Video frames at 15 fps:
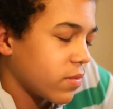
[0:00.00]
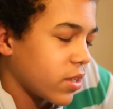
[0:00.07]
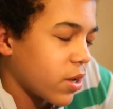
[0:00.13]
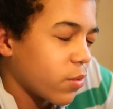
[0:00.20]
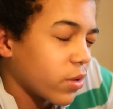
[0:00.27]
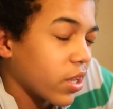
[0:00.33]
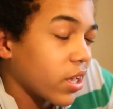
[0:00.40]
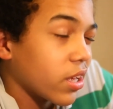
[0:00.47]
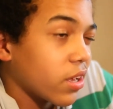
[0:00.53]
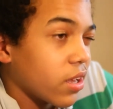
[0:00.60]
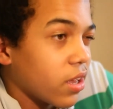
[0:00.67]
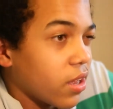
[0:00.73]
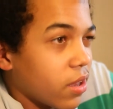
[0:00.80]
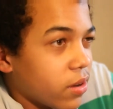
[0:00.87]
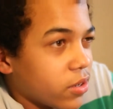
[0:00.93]
that would like
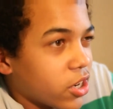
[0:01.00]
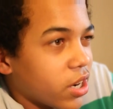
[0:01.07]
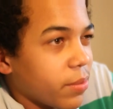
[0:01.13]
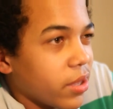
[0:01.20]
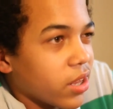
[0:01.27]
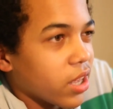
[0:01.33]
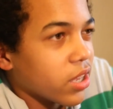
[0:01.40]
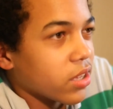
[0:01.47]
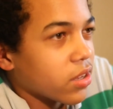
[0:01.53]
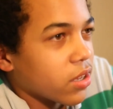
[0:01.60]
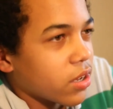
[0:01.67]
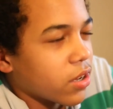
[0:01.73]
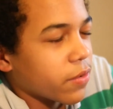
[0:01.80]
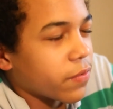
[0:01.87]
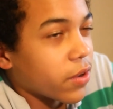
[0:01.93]
try to be like
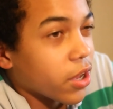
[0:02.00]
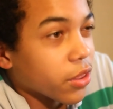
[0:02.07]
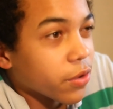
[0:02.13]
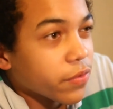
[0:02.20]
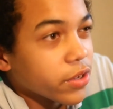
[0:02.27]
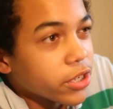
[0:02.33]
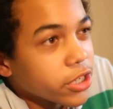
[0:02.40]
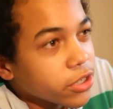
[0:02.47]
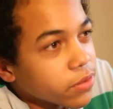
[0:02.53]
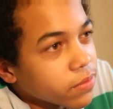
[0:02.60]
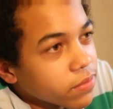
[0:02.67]
a father figure.